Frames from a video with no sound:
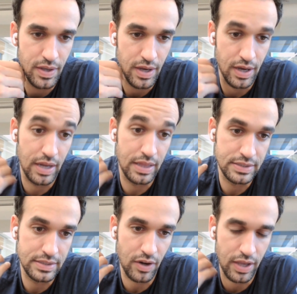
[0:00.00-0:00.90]
at
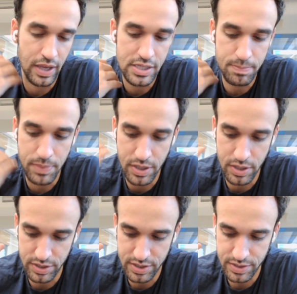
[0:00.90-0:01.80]
least in our case,
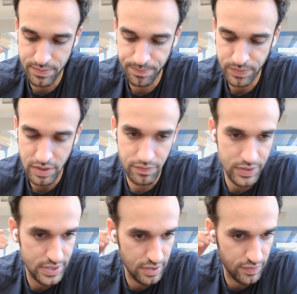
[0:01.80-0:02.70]
because
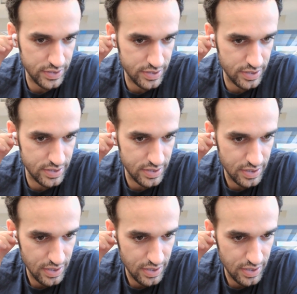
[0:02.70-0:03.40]
VC investors,